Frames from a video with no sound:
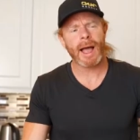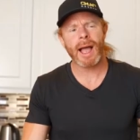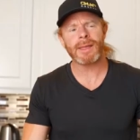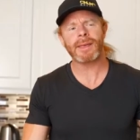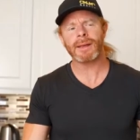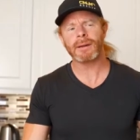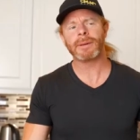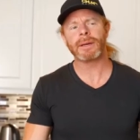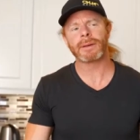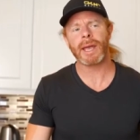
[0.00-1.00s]
I think it'll
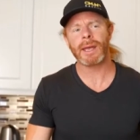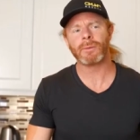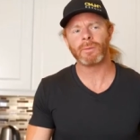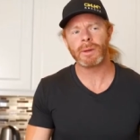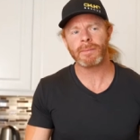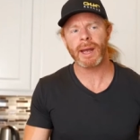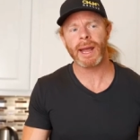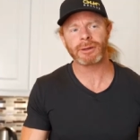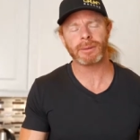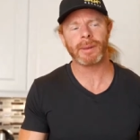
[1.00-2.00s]
be okay. We might
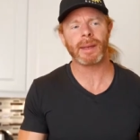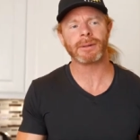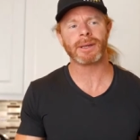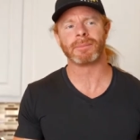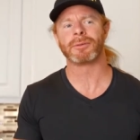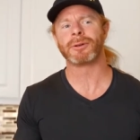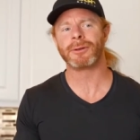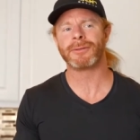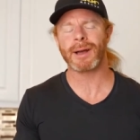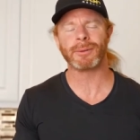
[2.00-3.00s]
actually be able to
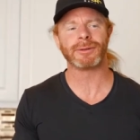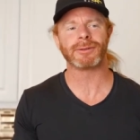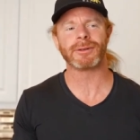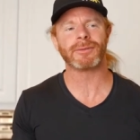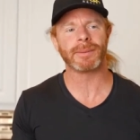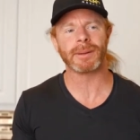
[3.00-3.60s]
improve how we serve